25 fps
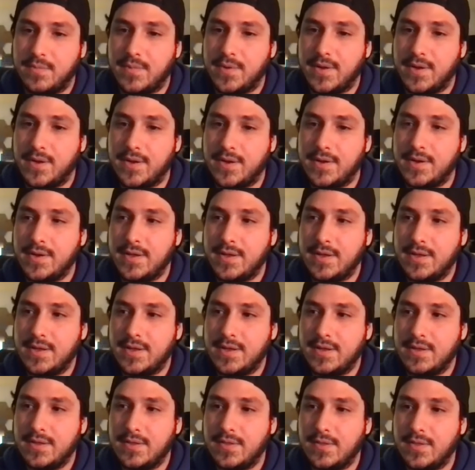But
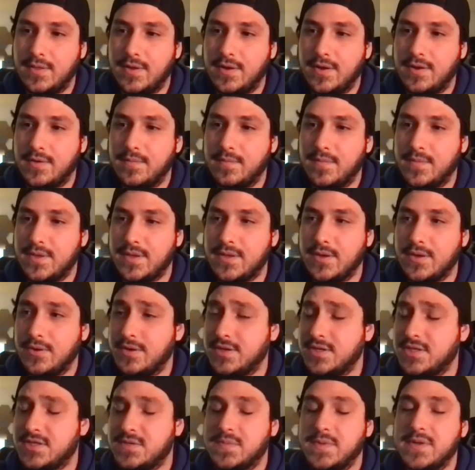
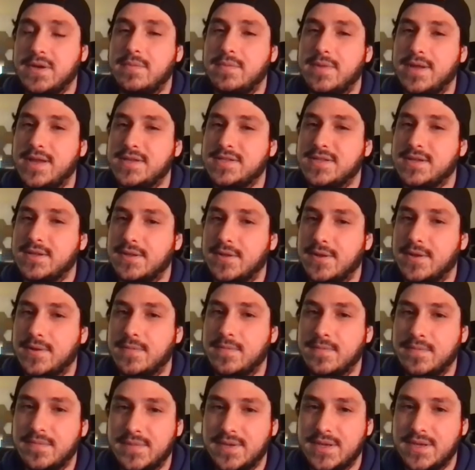Jokic has been amazing,
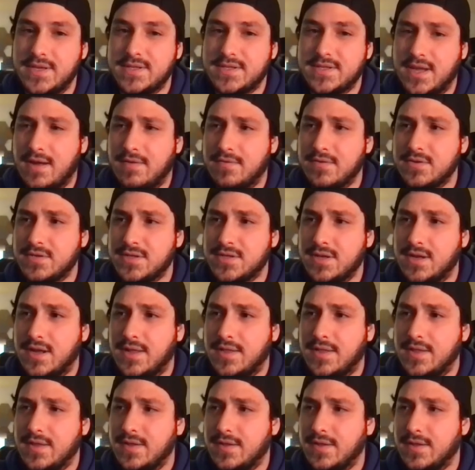though. He's averaging,
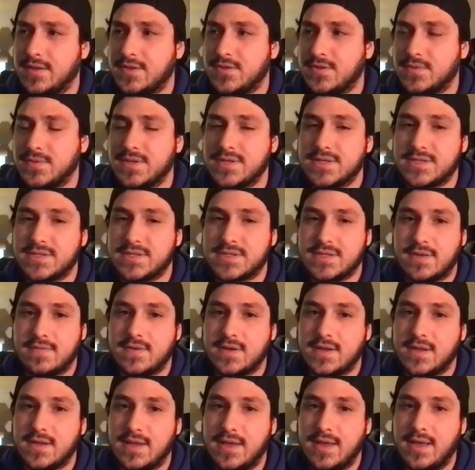I think, like
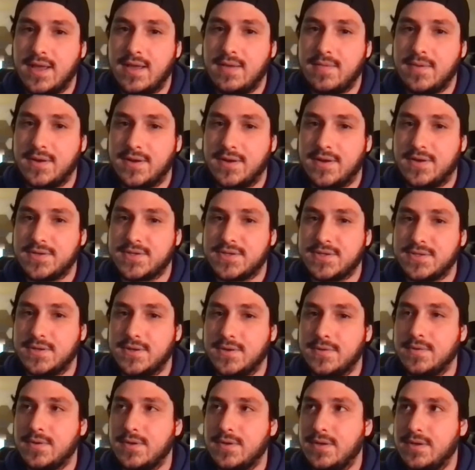27 a game, and
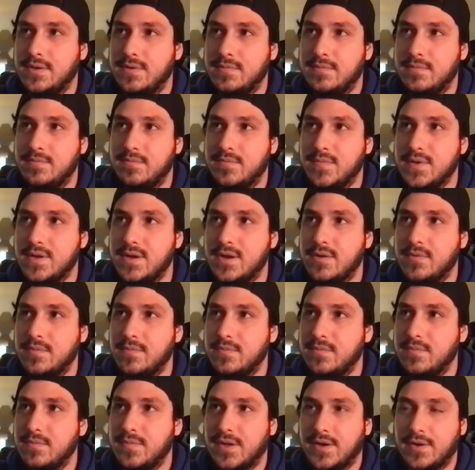also,
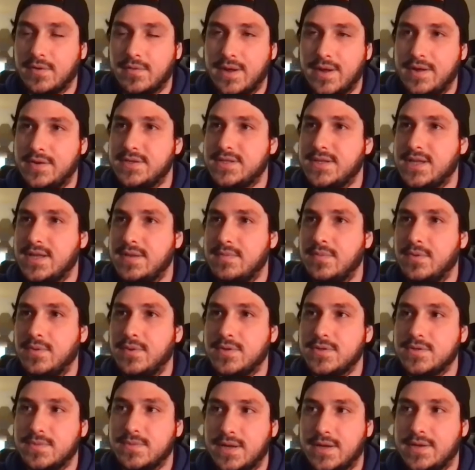like around 10
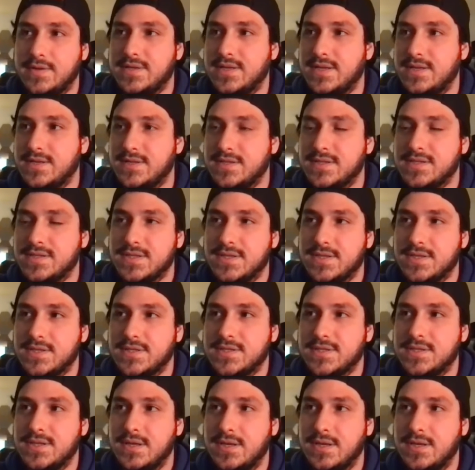boards, around 10 assists.